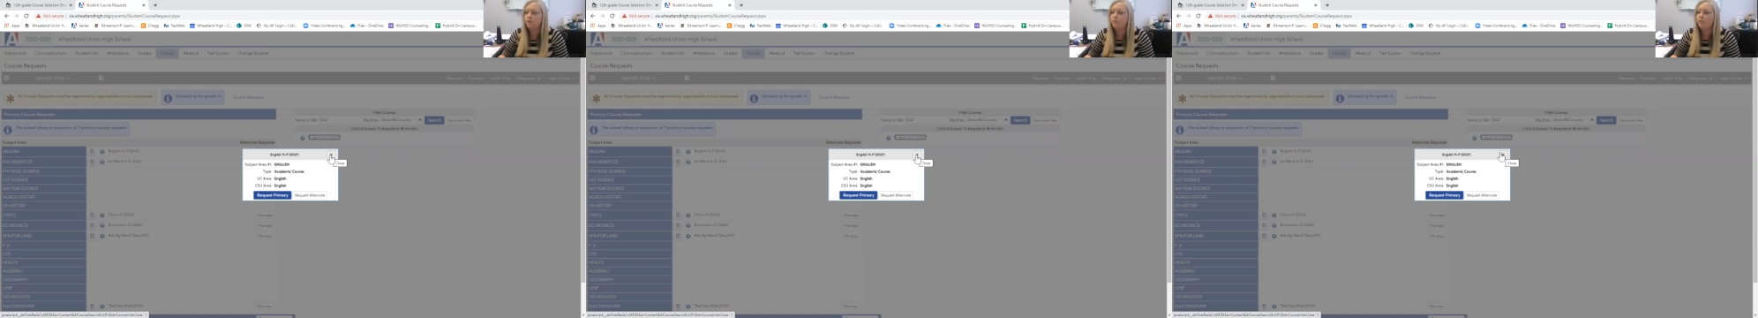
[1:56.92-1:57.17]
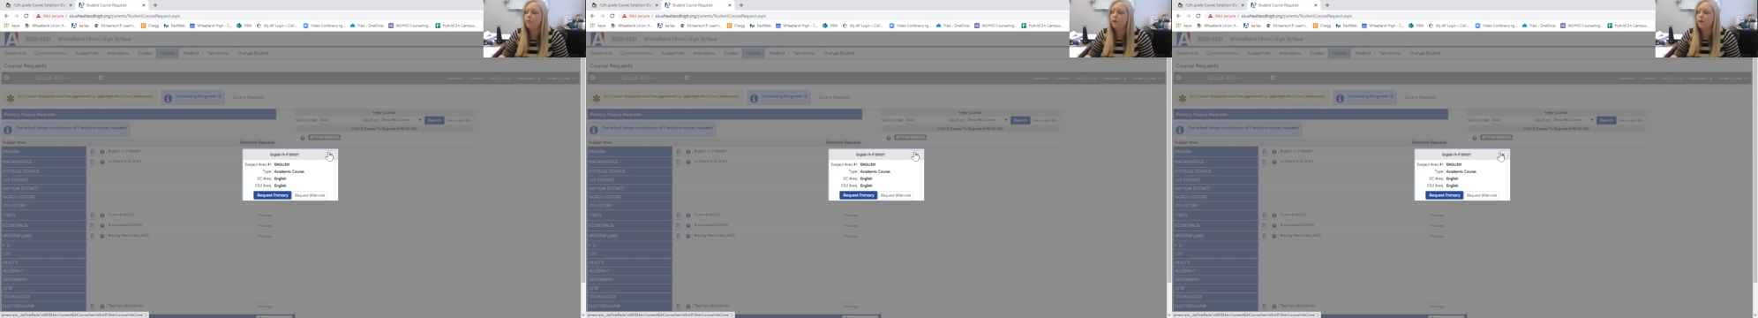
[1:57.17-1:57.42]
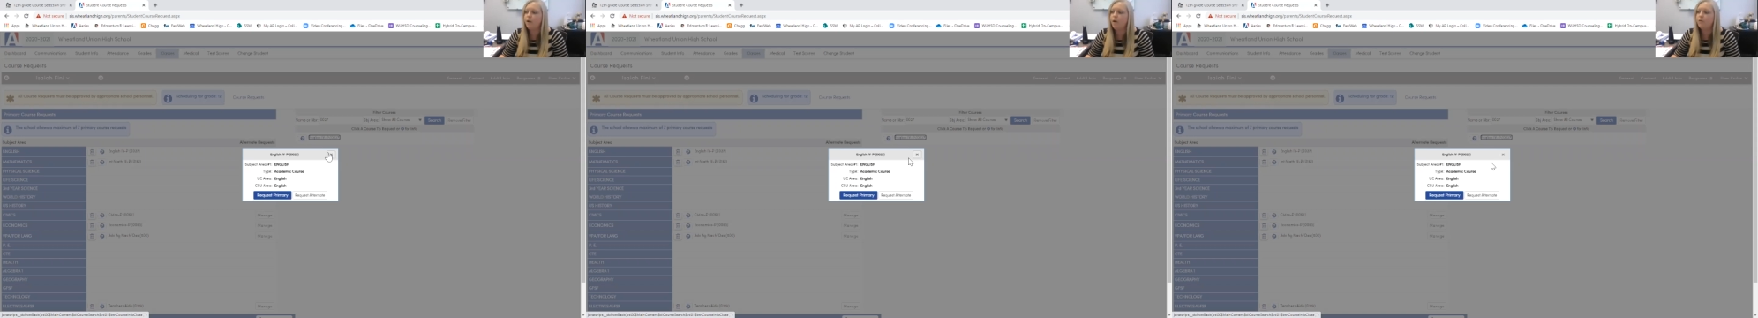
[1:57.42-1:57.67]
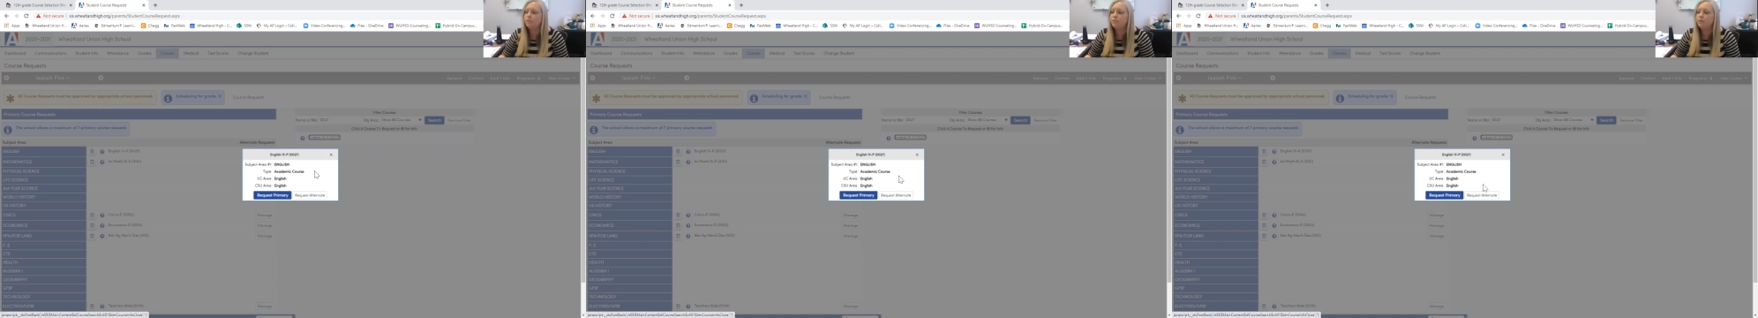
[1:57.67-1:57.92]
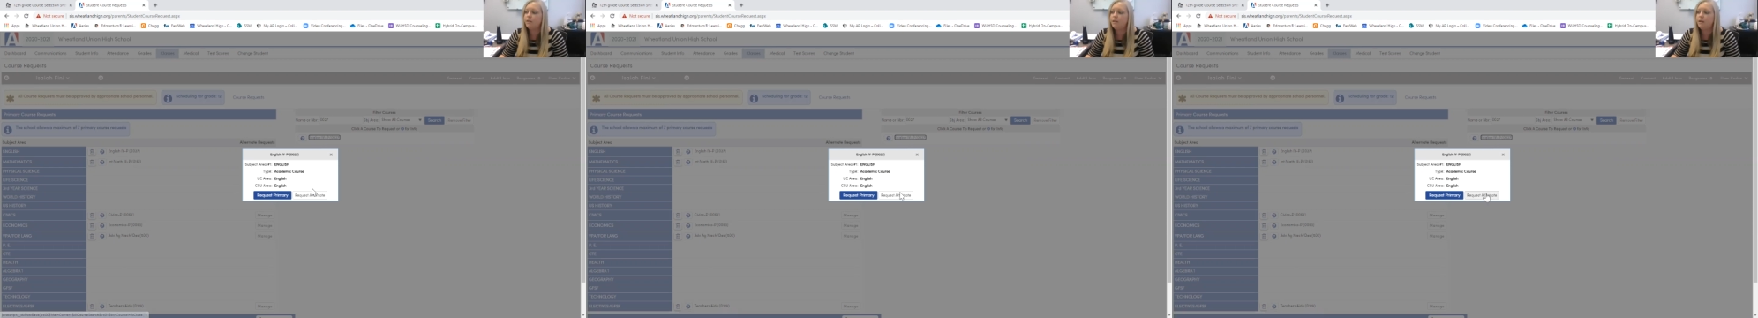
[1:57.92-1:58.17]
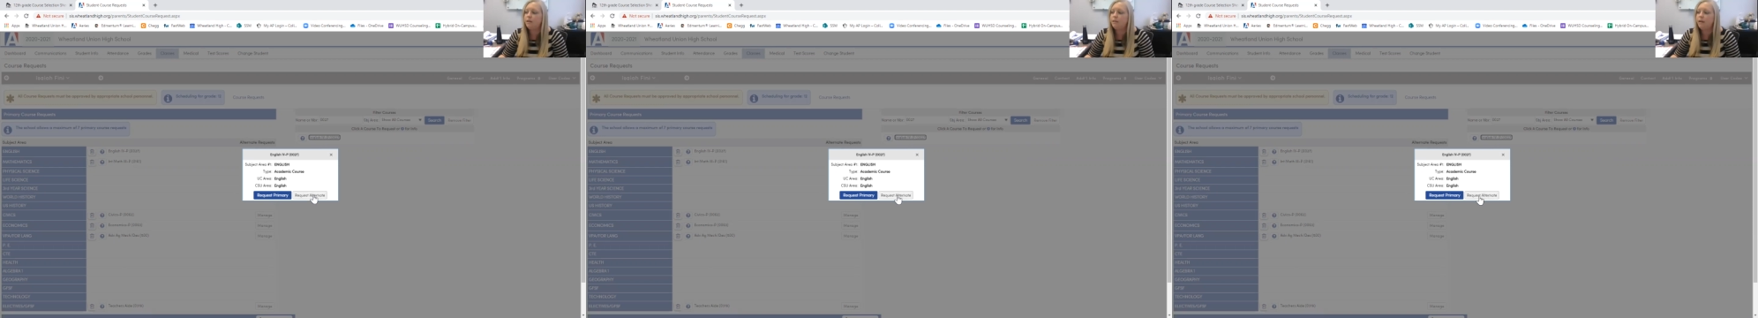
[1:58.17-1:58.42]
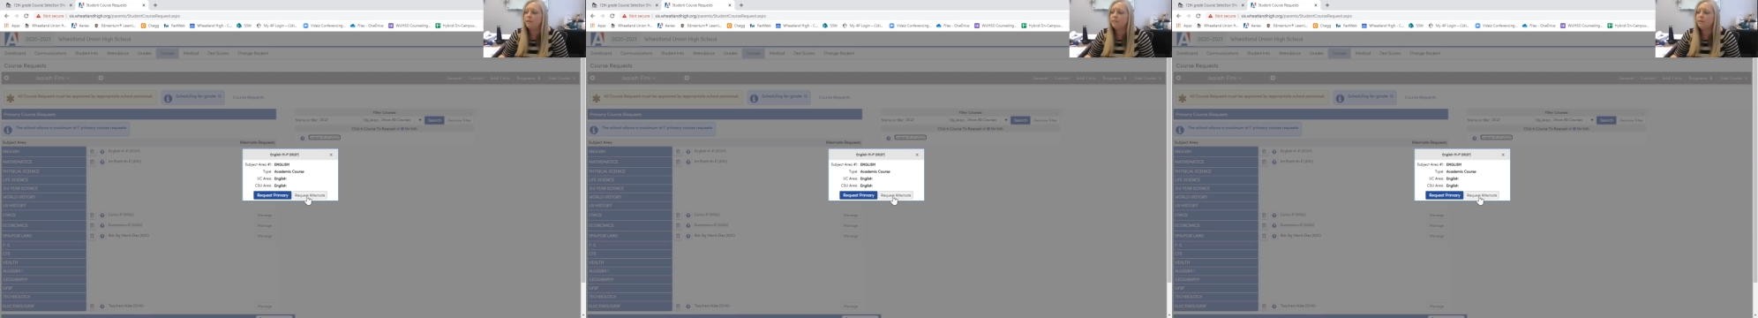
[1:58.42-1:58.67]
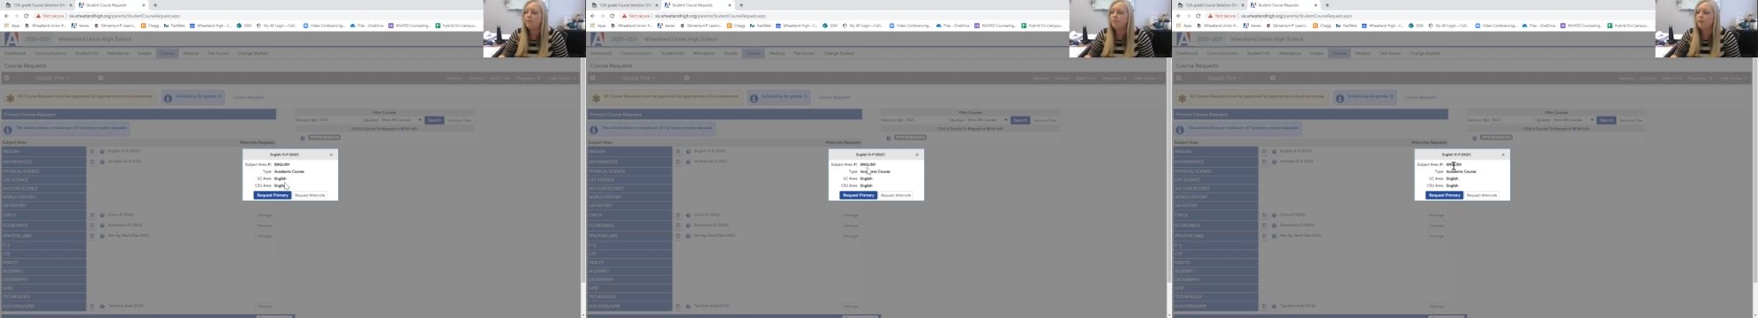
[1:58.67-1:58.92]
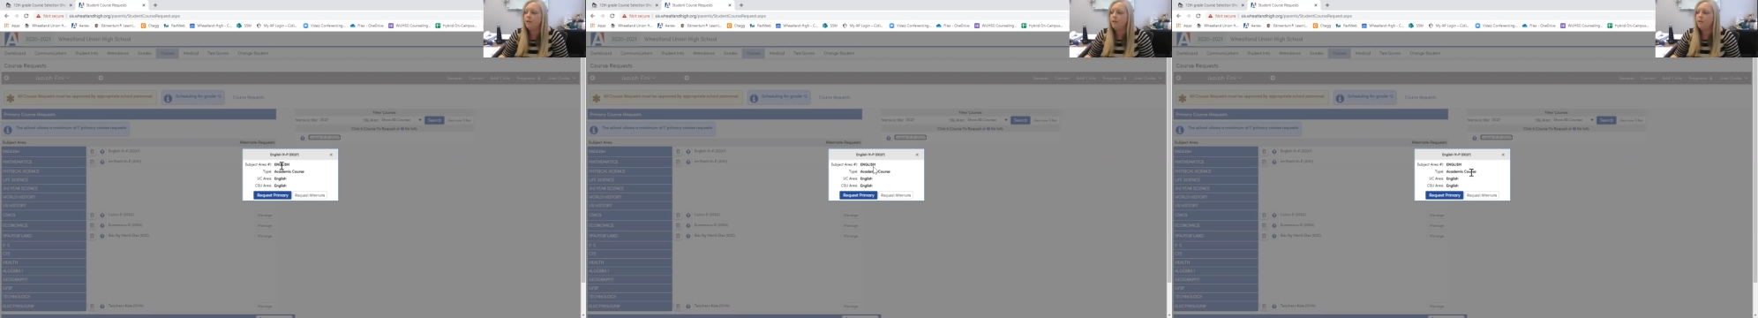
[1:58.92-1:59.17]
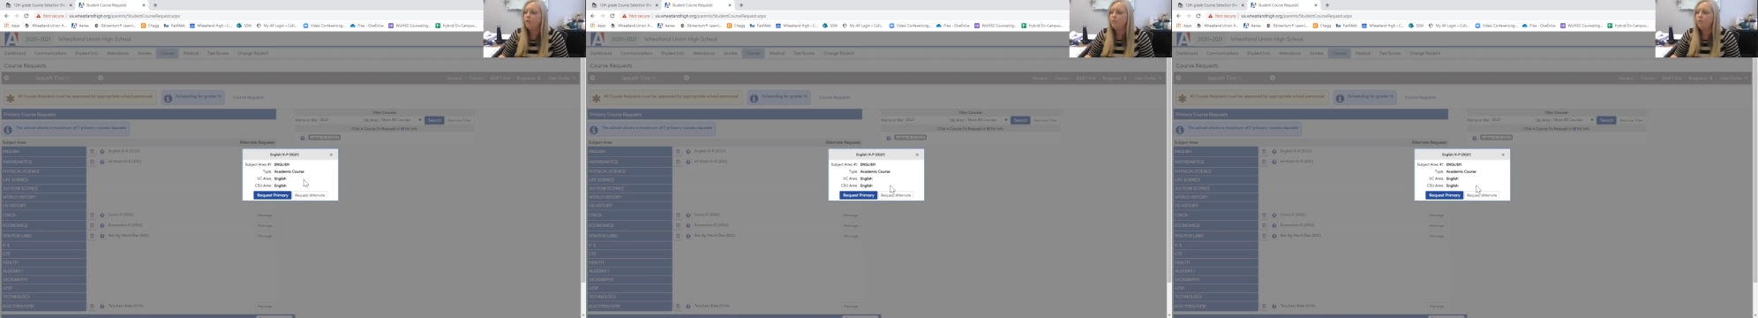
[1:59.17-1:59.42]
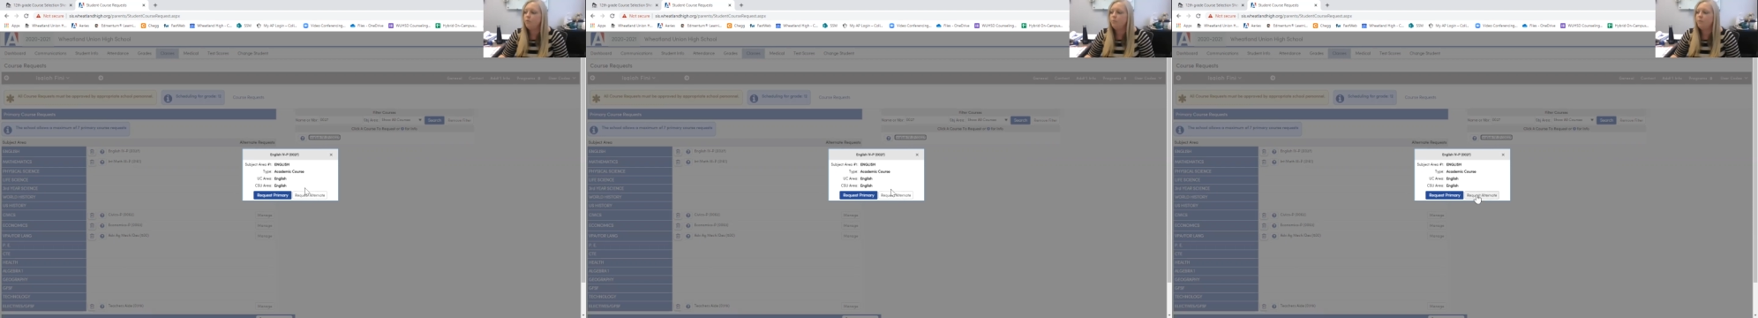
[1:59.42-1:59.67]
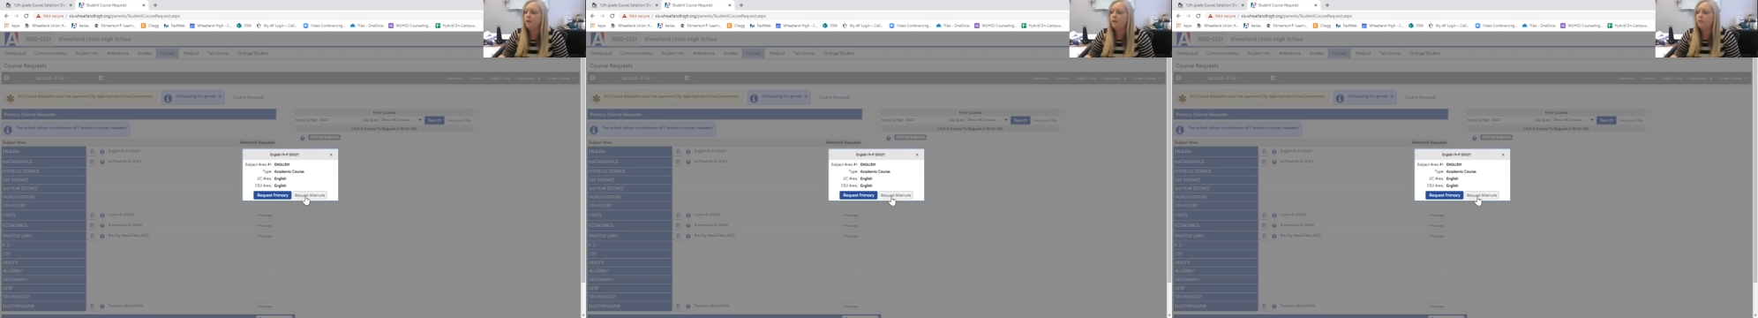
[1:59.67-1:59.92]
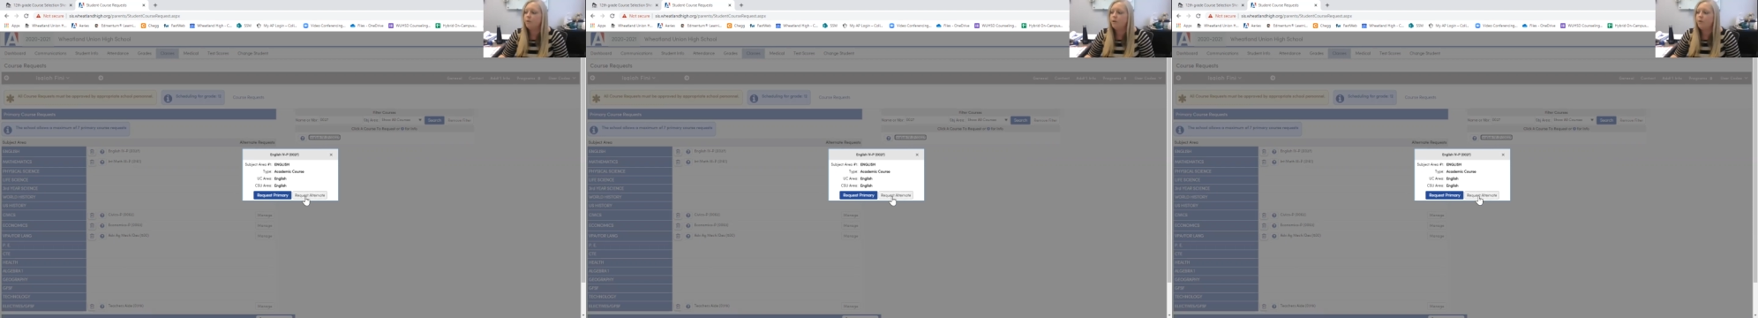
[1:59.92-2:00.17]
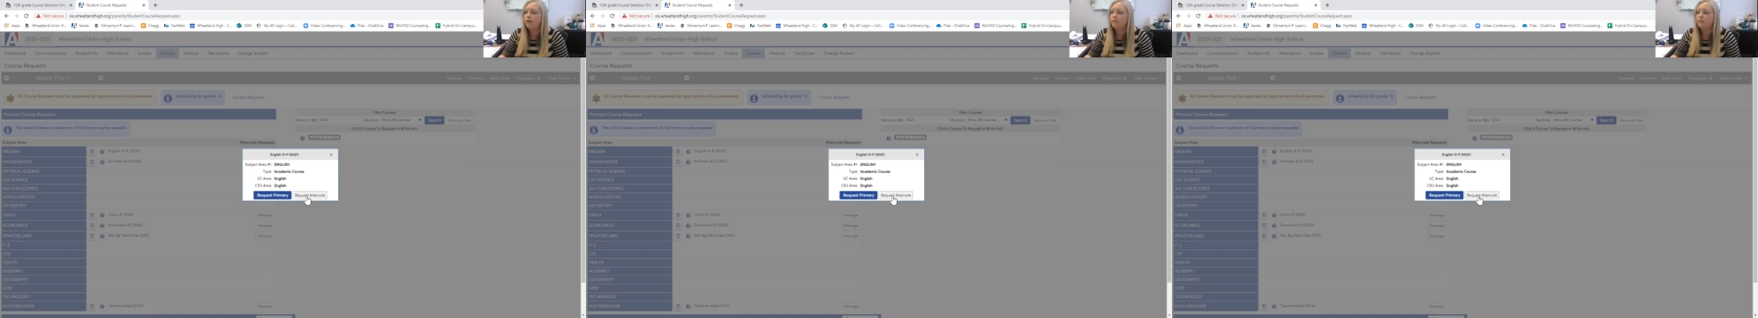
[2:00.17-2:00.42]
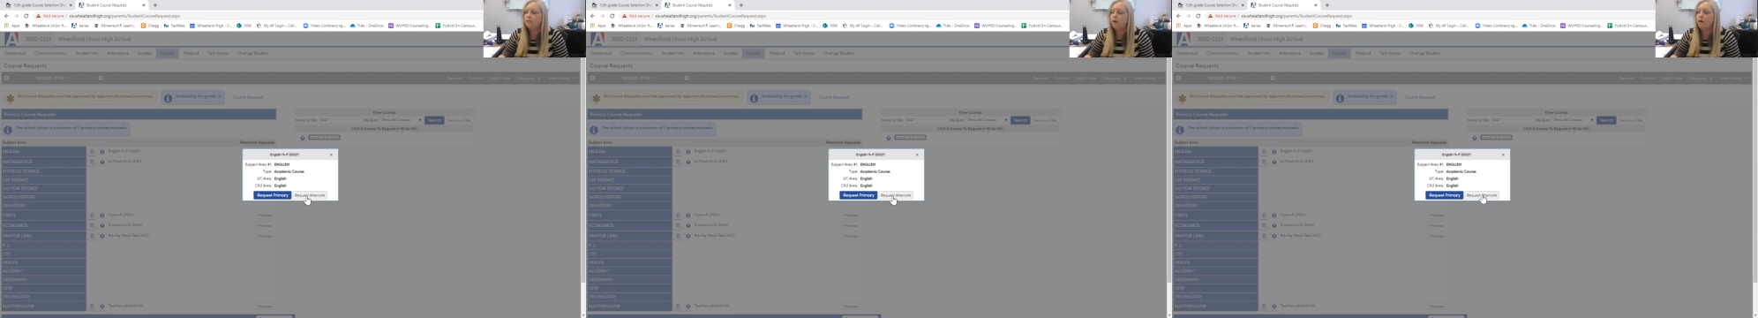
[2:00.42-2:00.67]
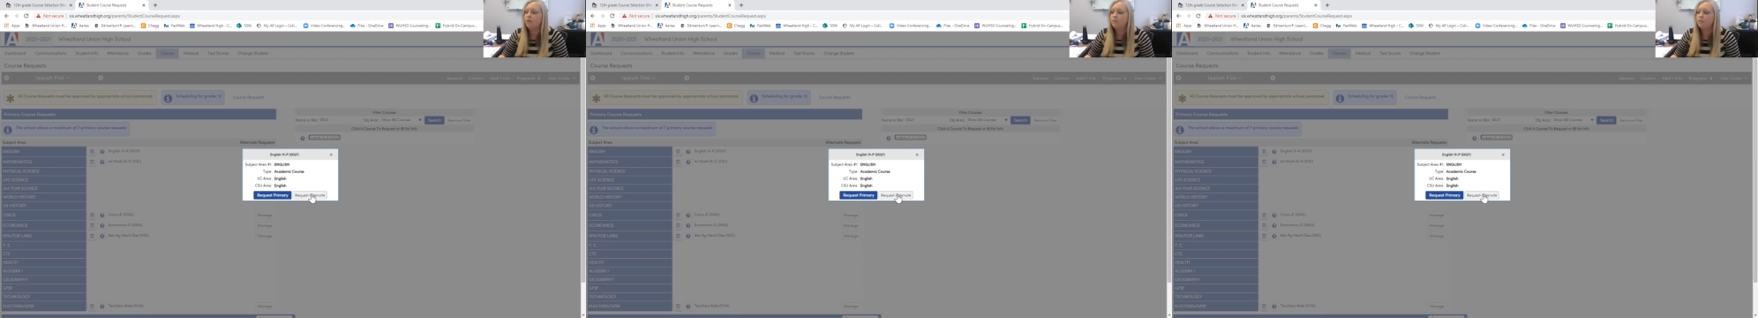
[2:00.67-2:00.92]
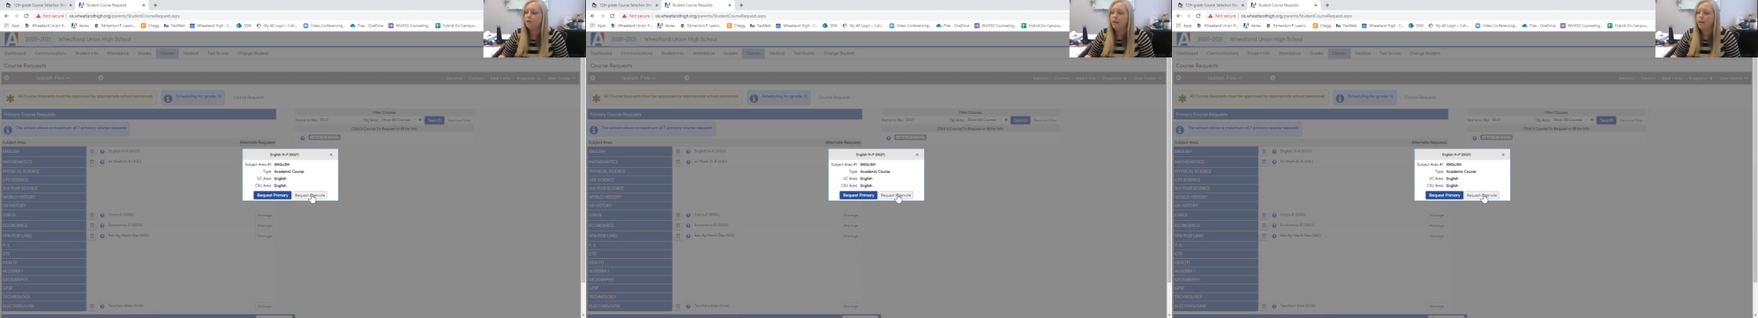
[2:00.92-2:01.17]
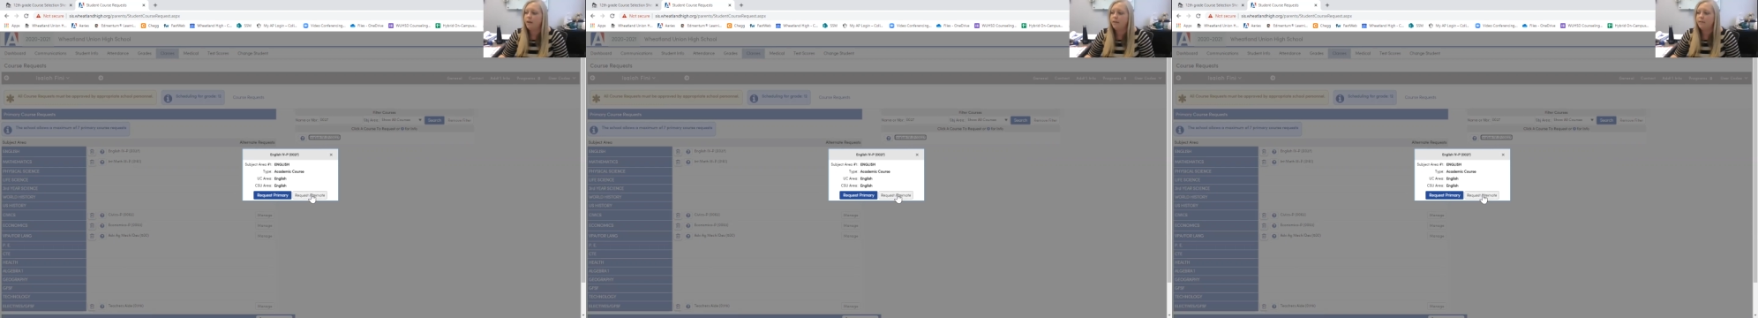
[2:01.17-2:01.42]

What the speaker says: (no speaker visible)